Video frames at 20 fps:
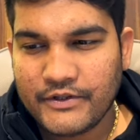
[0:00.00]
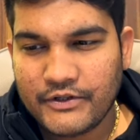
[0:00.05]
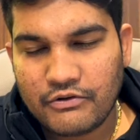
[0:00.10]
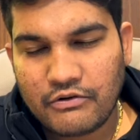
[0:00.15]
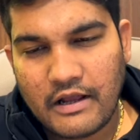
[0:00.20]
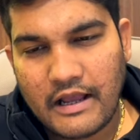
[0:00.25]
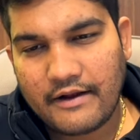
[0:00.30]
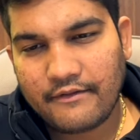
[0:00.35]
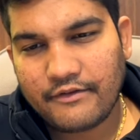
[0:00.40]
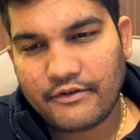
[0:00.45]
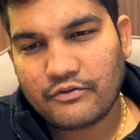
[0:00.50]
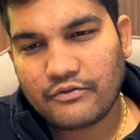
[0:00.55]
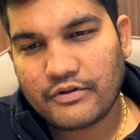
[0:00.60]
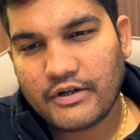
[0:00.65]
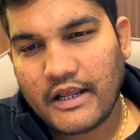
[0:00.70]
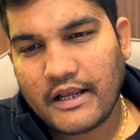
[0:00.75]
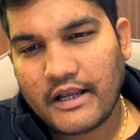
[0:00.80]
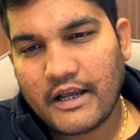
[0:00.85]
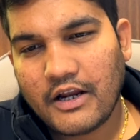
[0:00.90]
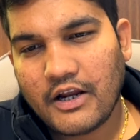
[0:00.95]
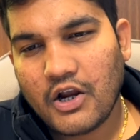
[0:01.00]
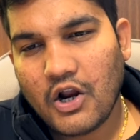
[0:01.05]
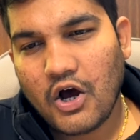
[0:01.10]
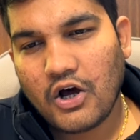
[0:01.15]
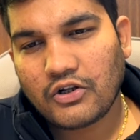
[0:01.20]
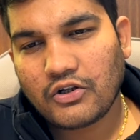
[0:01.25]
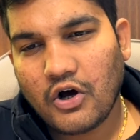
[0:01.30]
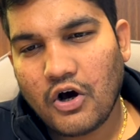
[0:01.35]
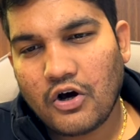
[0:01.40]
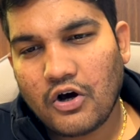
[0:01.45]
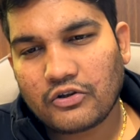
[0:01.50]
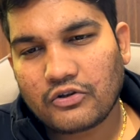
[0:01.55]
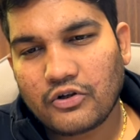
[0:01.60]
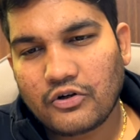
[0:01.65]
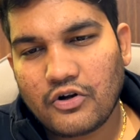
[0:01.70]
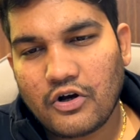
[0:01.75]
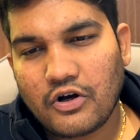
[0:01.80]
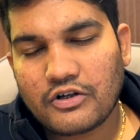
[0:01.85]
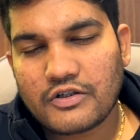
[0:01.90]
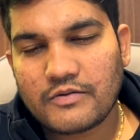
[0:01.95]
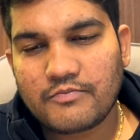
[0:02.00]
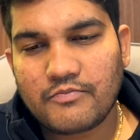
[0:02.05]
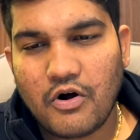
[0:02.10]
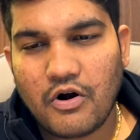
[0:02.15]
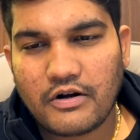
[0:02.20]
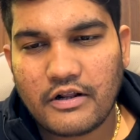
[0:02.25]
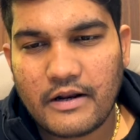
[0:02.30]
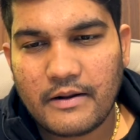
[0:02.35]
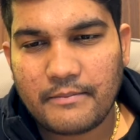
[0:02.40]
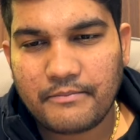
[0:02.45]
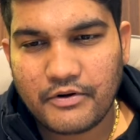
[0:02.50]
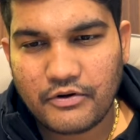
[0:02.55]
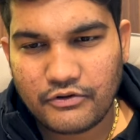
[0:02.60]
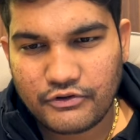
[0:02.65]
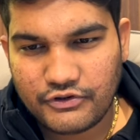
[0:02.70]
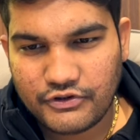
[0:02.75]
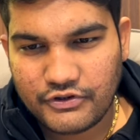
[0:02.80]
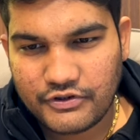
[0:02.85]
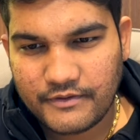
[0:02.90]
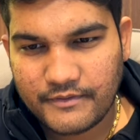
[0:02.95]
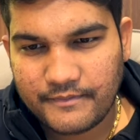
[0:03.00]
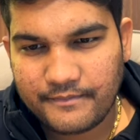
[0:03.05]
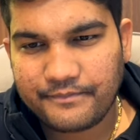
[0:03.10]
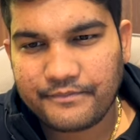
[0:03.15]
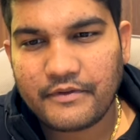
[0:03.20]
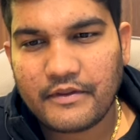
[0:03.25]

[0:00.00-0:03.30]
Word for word: you have to take a non-orthodox modern approach.